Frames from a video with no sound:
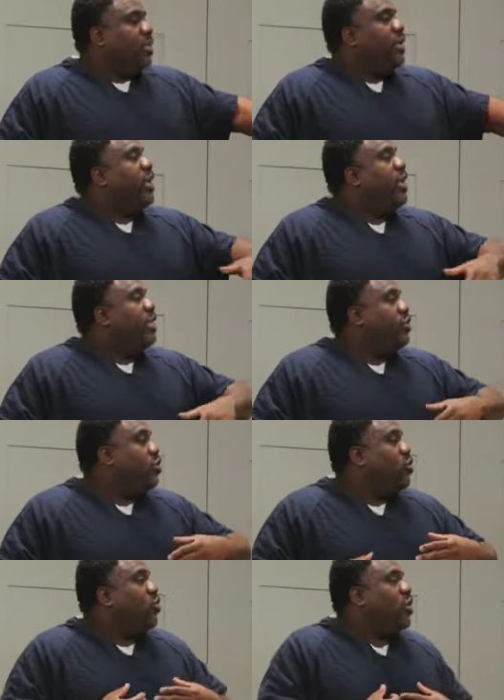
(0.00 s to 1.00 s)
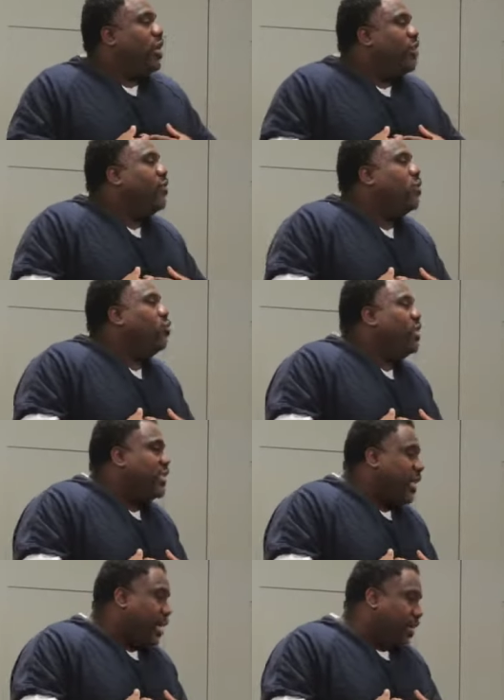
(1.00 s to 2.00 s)
And, even though we
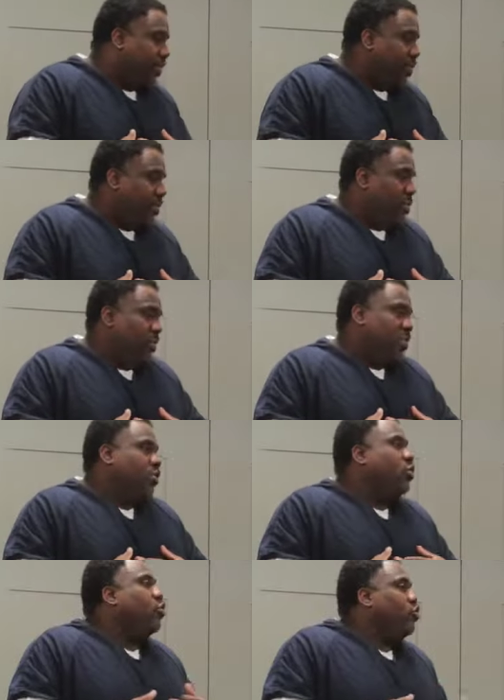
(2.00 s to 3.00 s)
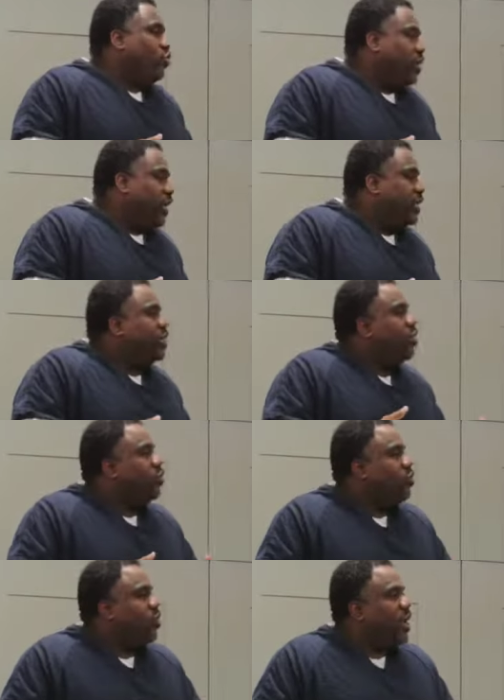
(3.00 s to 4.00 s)
say, don't do this,
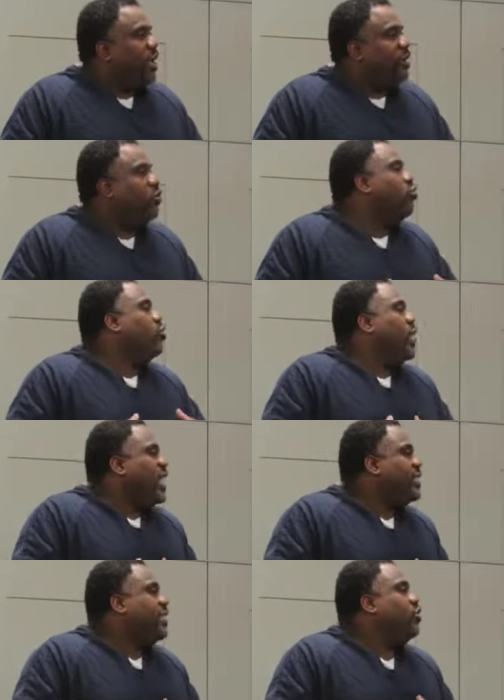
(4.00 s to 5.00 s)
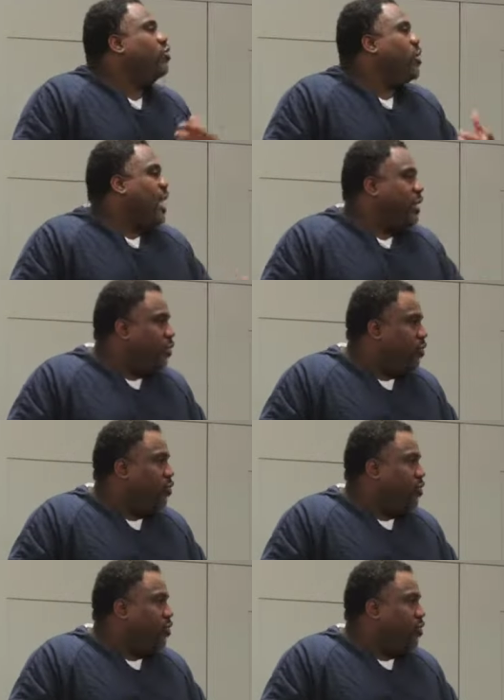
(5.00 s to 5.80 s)
don't do that, don't do what I say, do what I do.